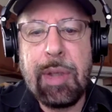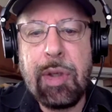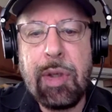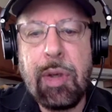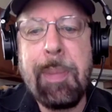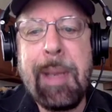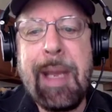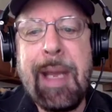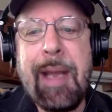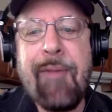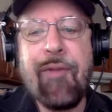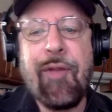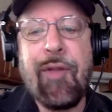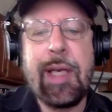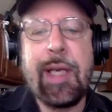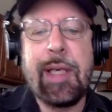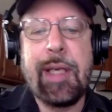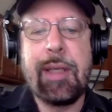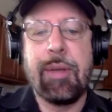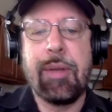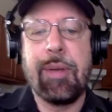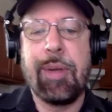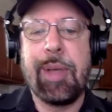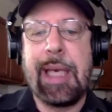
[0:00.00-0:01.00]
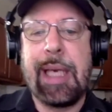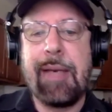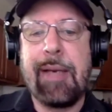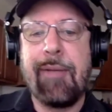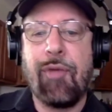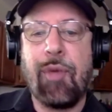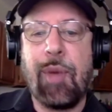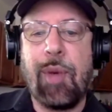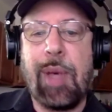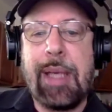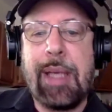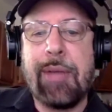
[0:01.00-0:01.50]
You may find
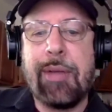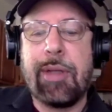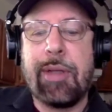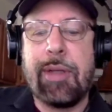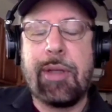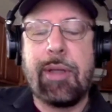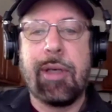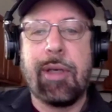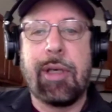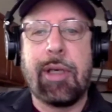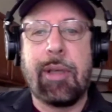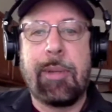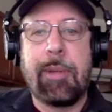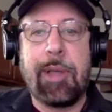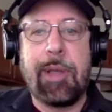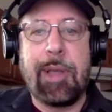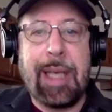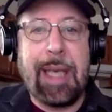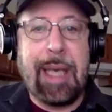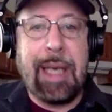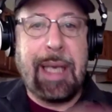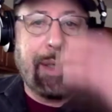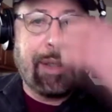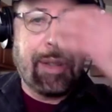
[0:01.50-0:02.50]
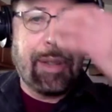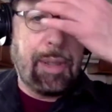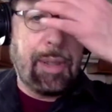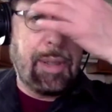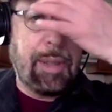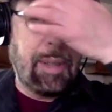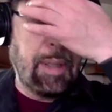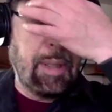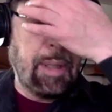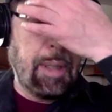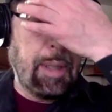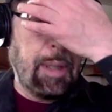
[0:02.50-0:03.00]
creative ways in your
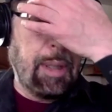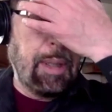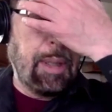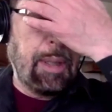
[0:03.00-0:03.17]
communication